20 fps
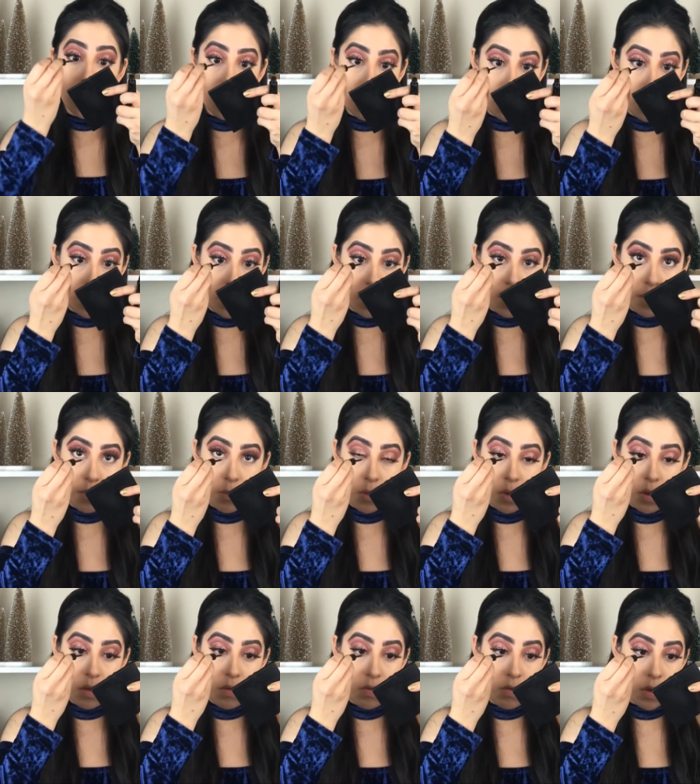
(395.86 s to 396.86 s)
and I'm
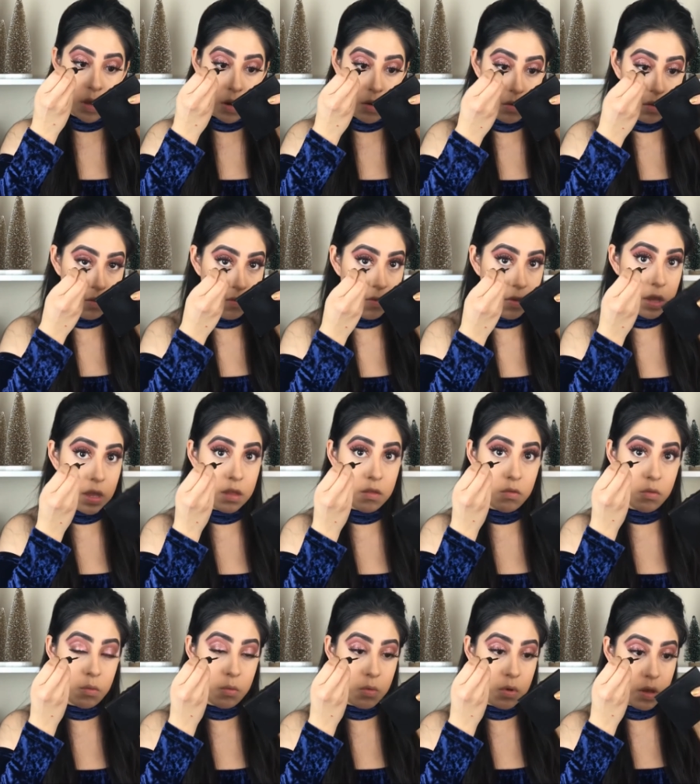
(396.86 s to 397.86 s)
going to, I don't know if you guys
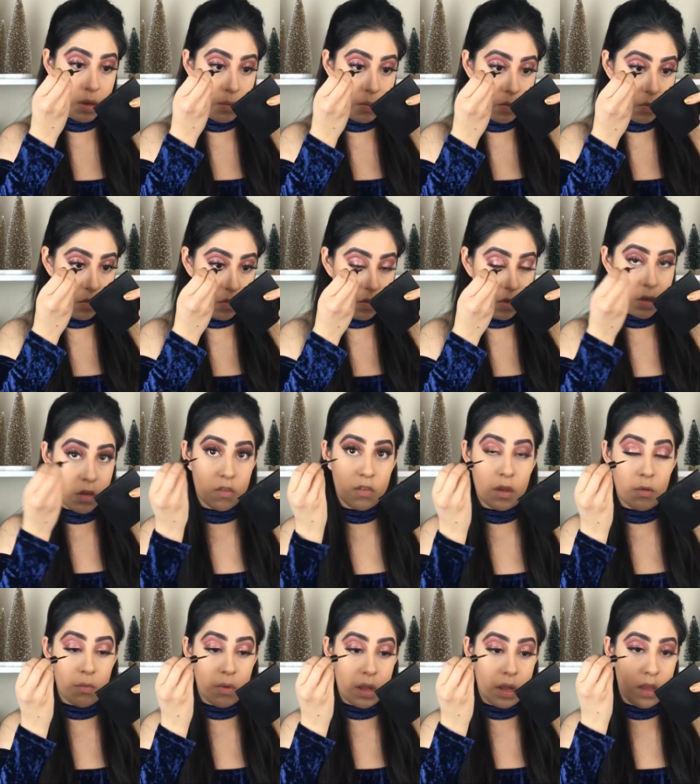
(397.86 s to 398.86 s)
will able to see because I
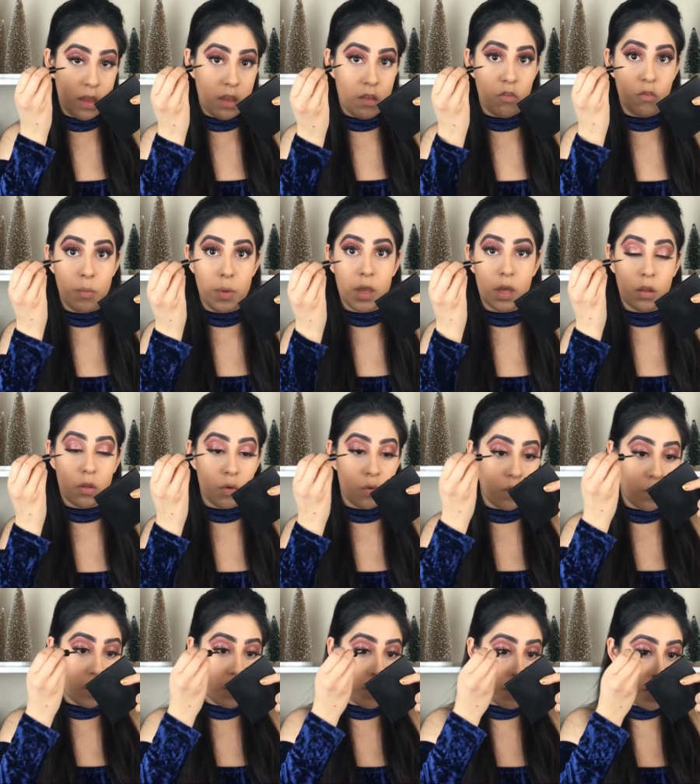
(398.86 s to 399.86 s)
really need to be close,
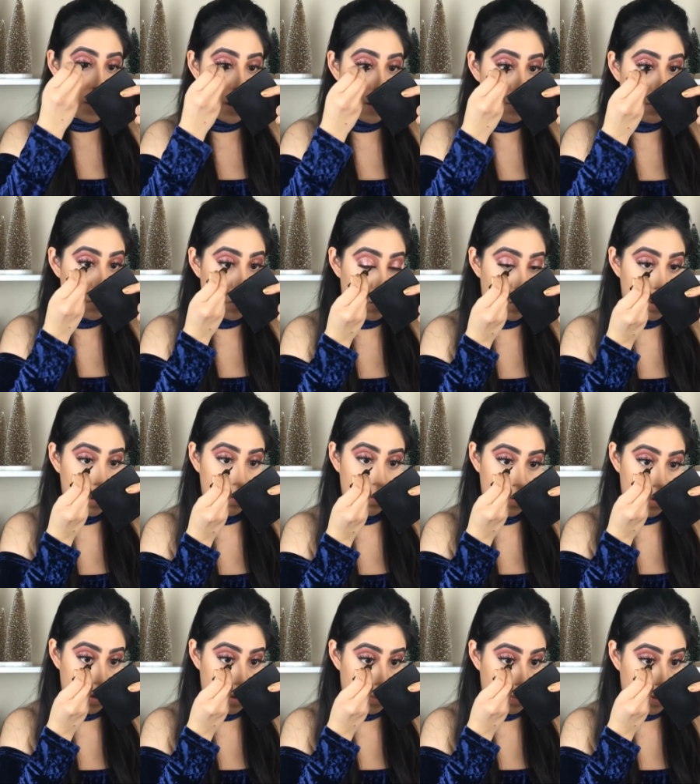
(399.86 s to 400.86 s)
but I'm going to
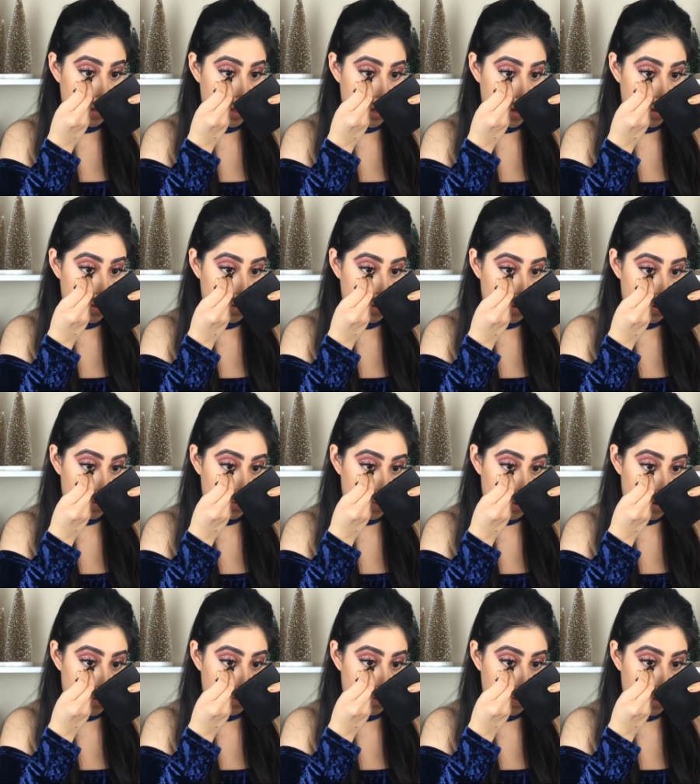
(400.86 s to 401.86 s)
apply on this
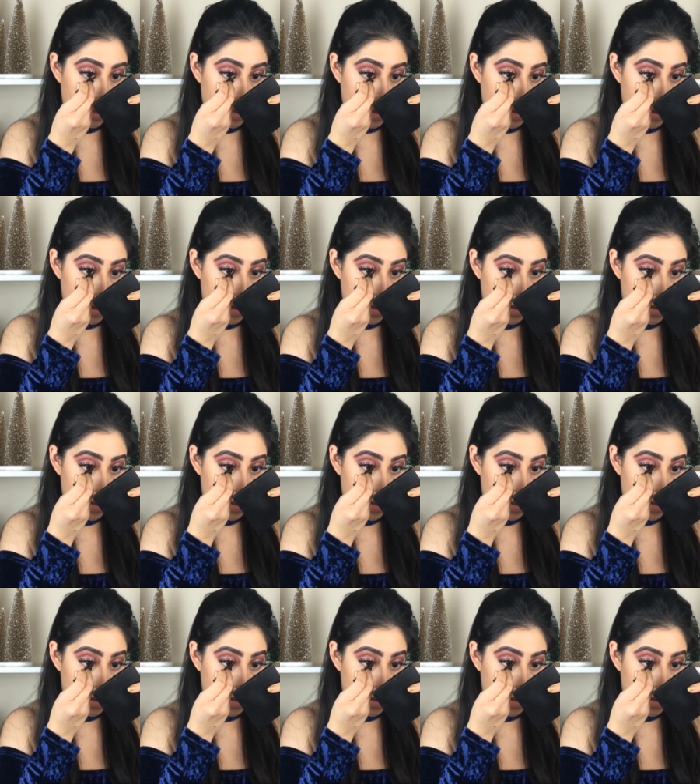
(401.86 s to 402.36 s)
part of the eye.